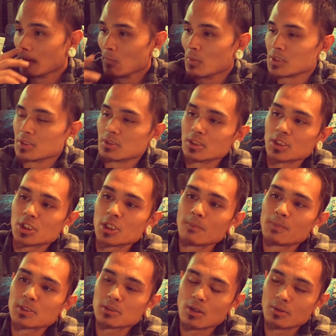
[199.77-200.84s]
which is the
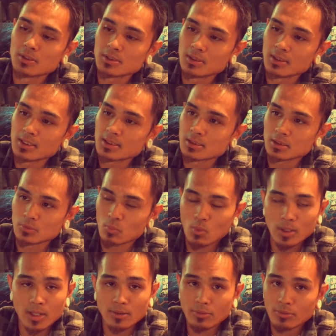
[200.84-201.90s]
cheapest on this list, is just
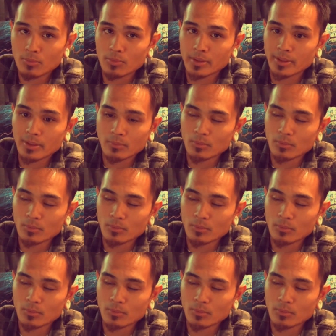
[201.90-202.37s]
1 out of 3,